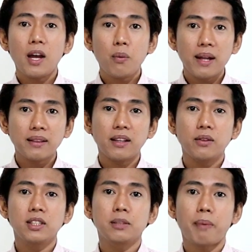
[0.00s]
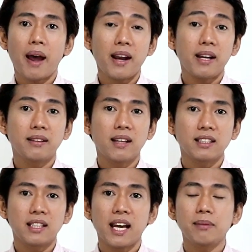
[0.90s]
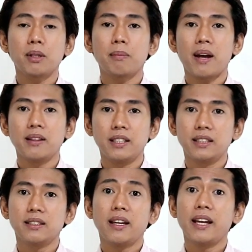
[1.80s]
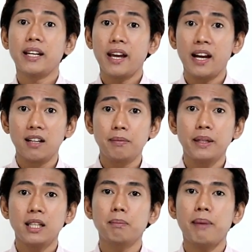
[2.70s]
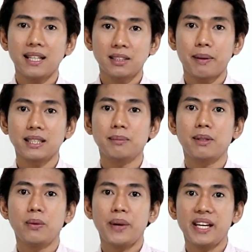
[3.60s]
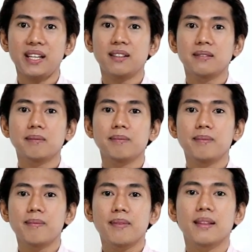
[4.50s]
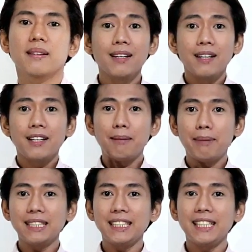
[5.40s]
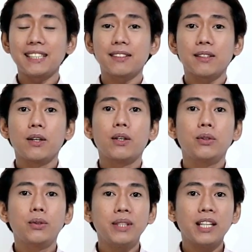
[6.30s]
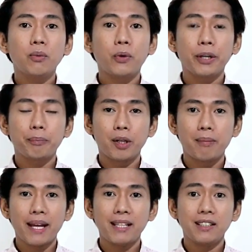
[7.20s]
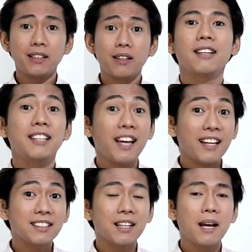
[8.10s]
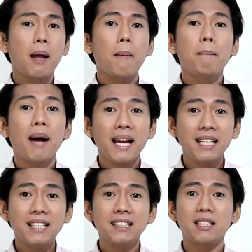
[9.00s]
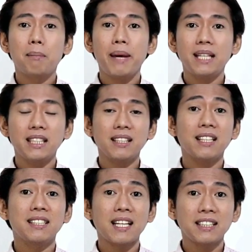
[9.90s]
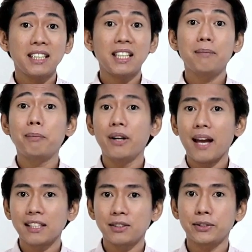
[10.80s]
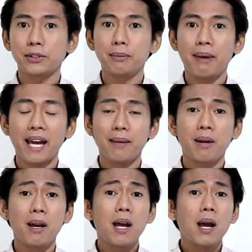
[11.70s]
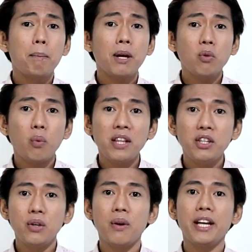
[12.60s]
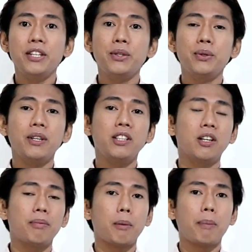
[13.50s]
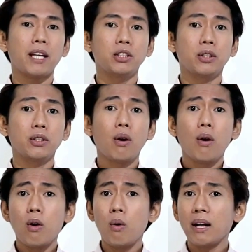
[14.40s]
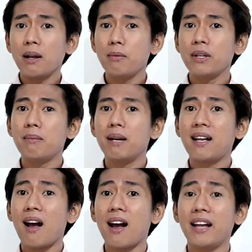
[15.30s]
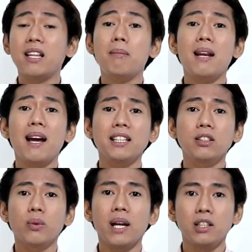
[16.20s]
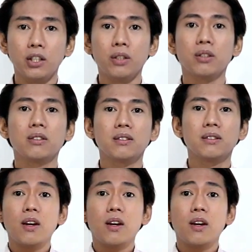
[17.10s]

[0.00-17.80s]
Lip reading: I wanted to inspire and touch lives of others and help in best possible way. Number 6, do not work for money. Yes, money is the basic necessity for us to survive. But when you are new in your profession, huwag ka muna maghangad ng malaking sweldo.